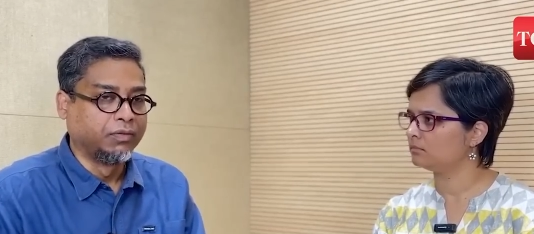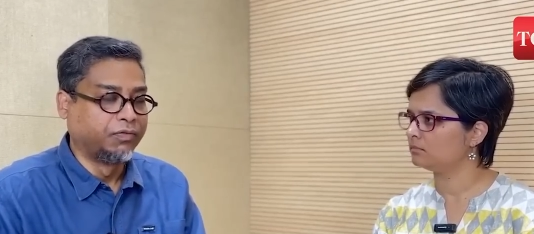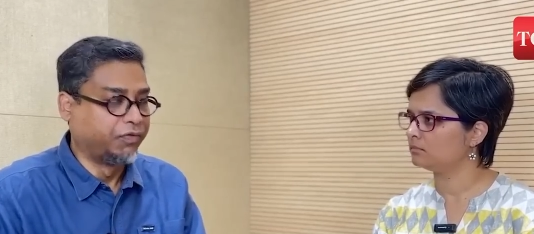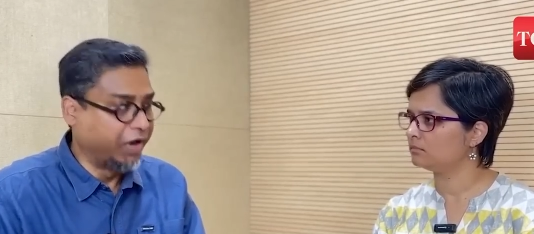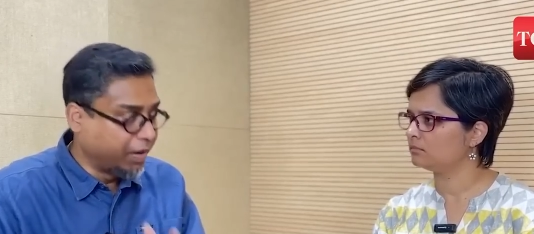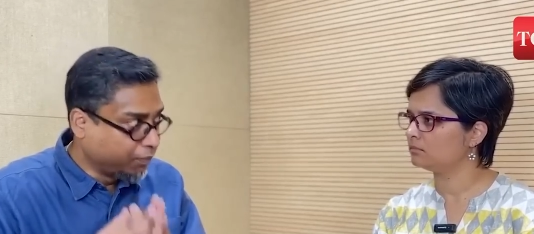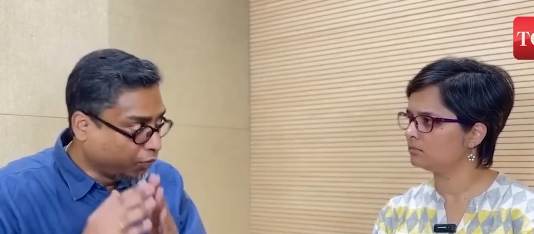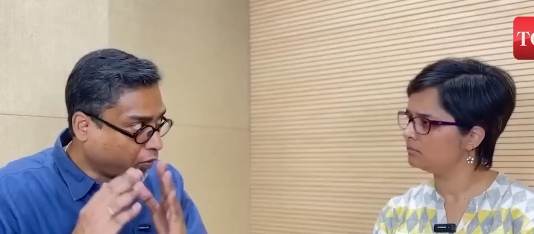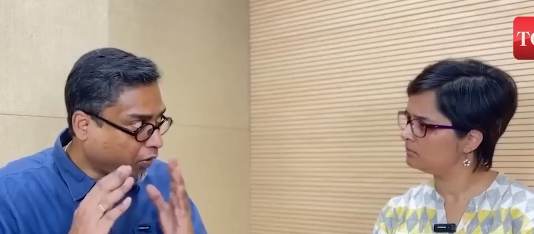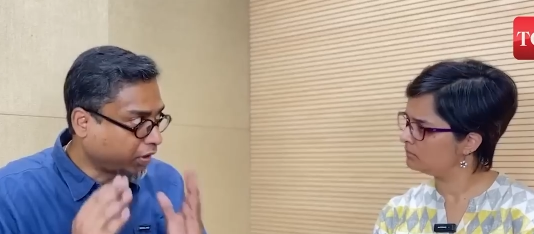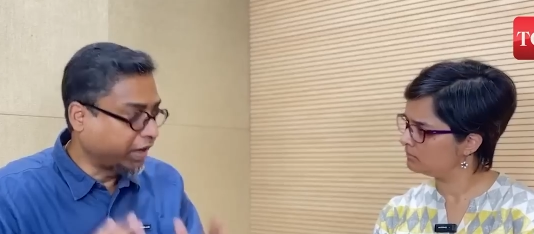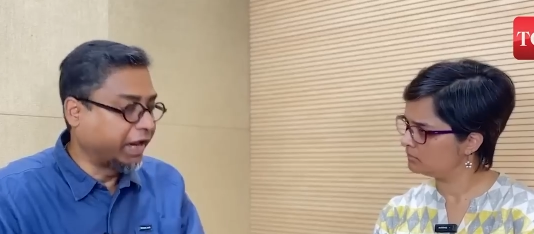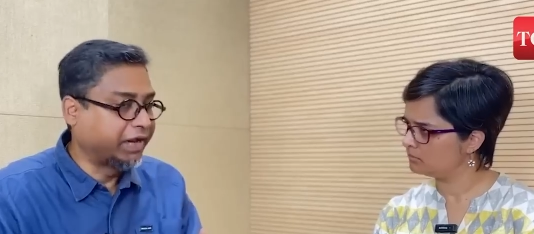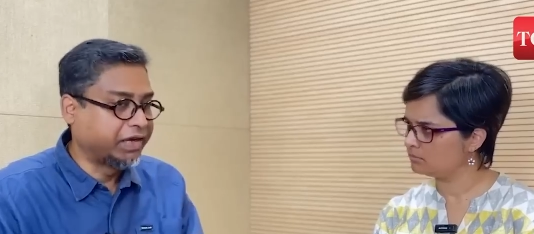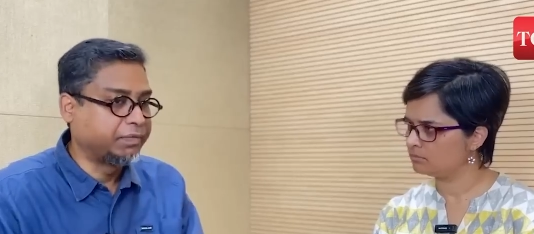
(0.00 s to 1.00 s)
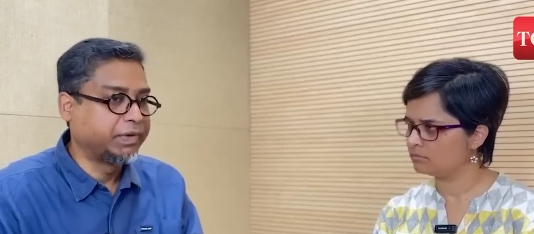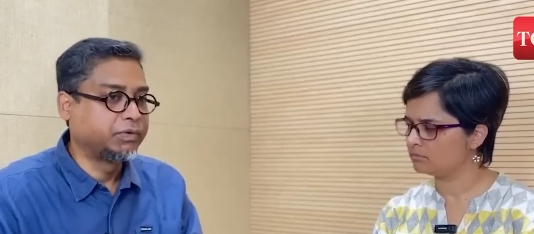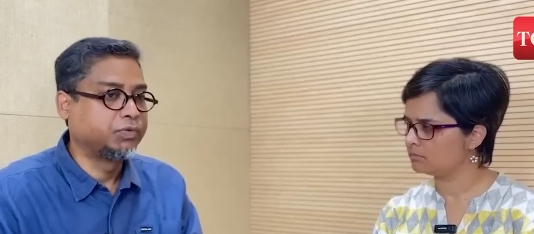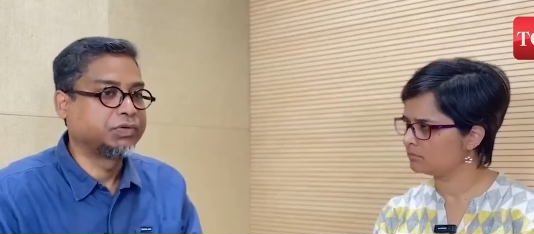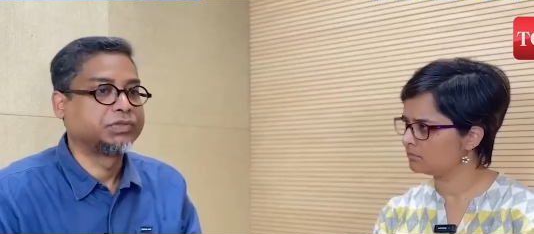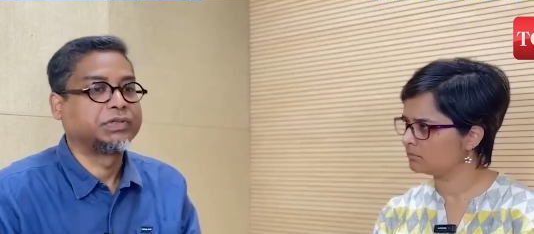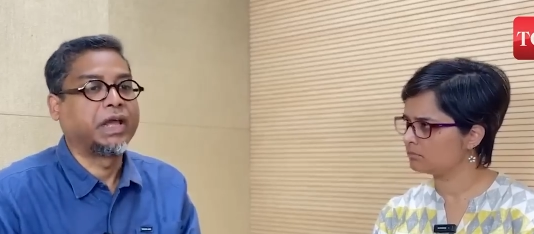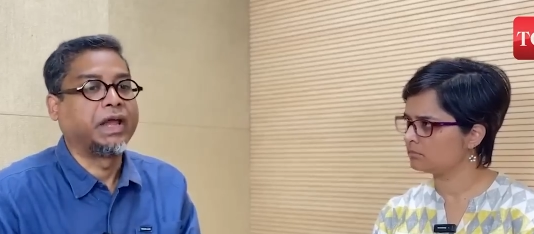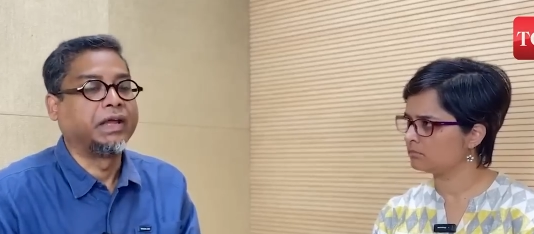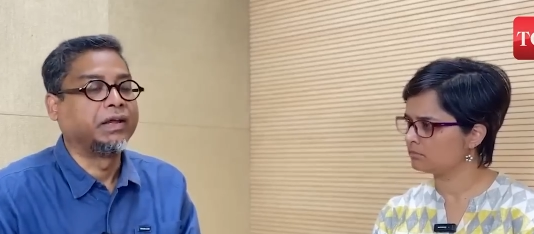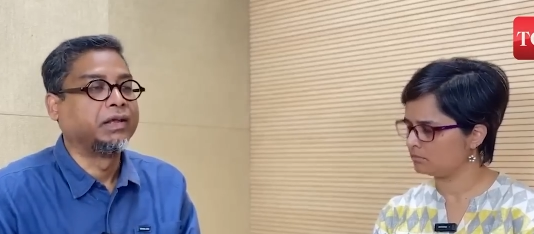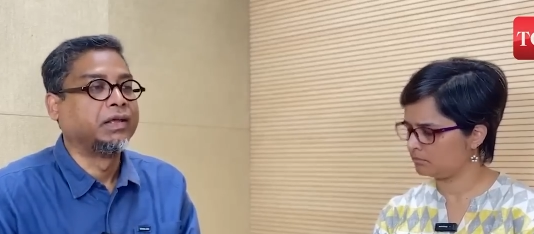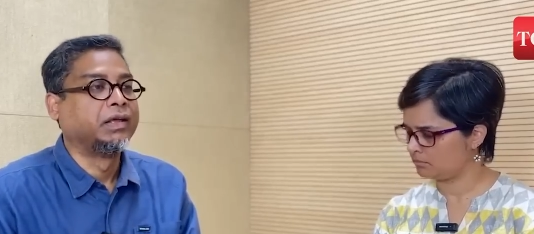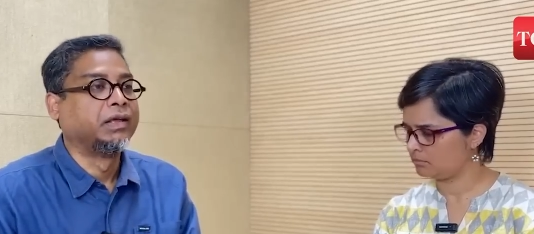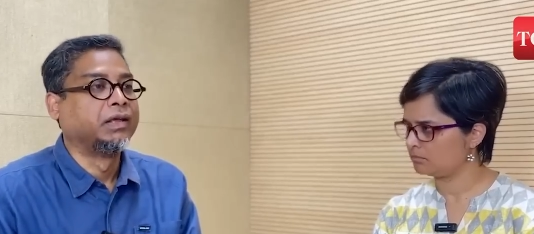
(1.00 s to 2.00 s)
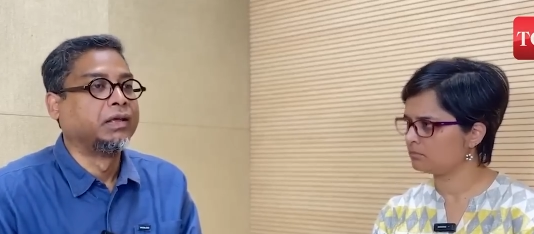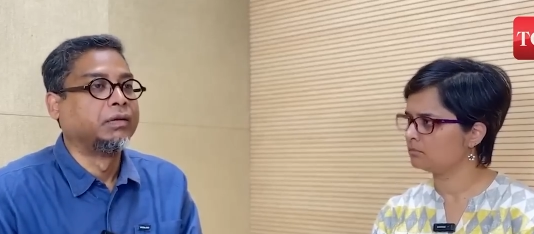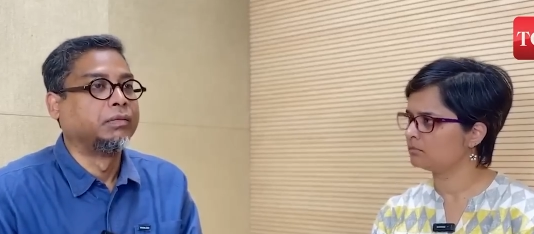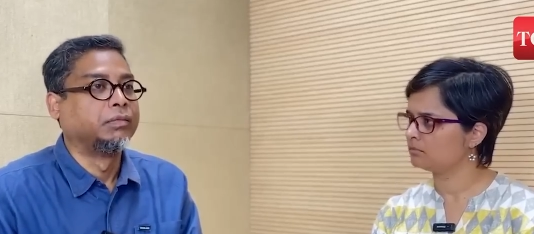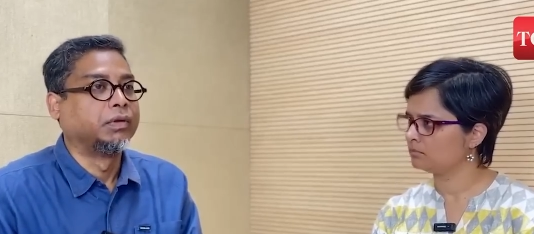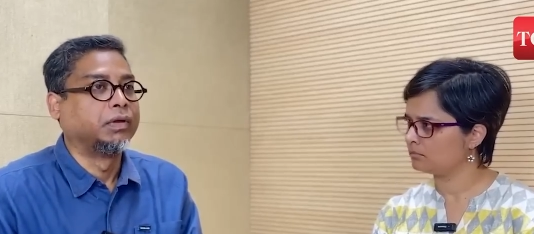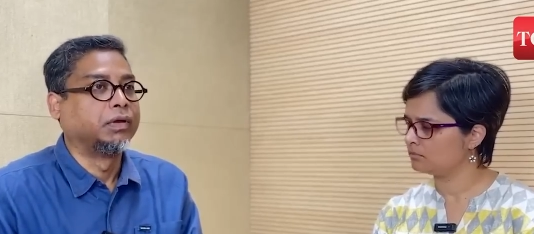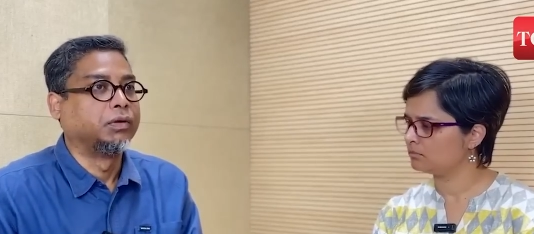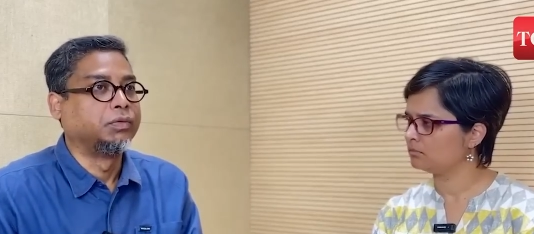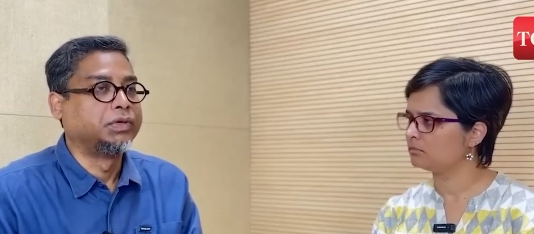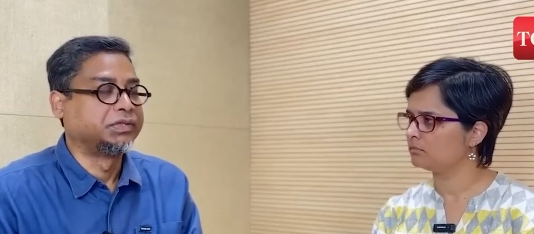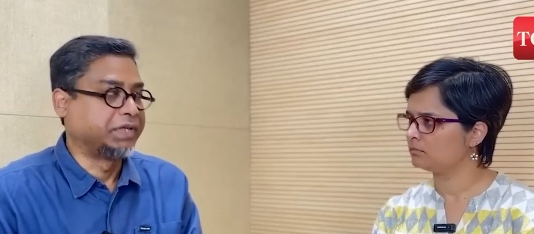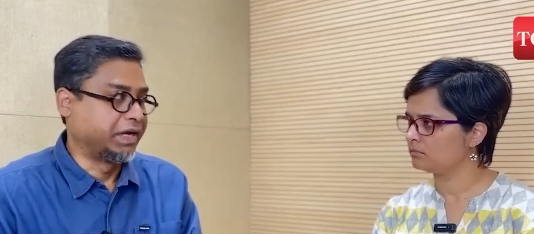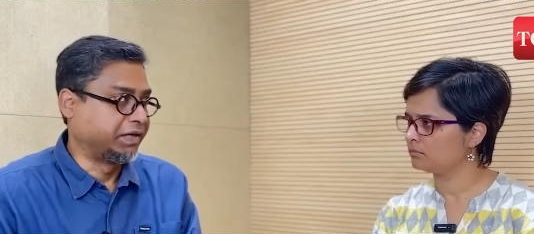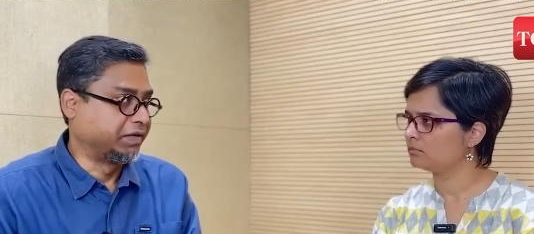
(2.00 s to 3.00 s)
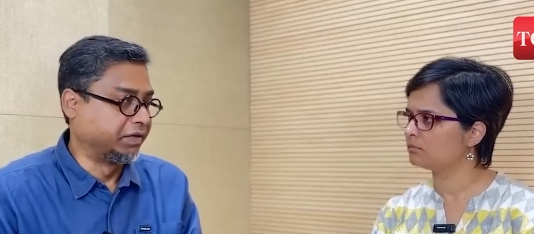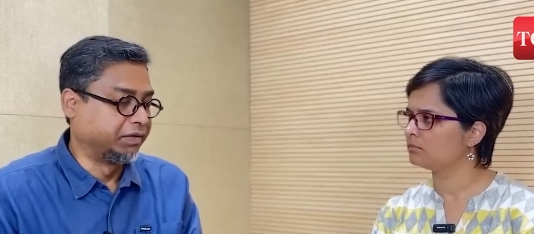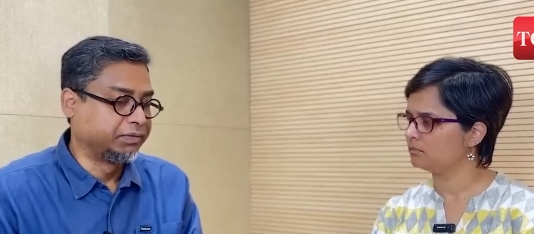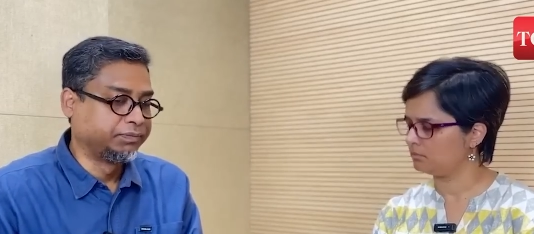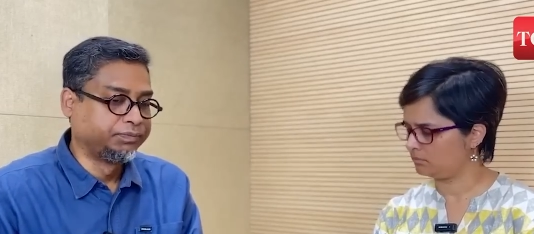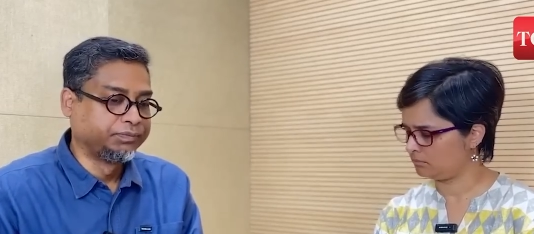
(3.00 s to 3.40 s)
Speaker 1: framework agreement was signed uh, with the center,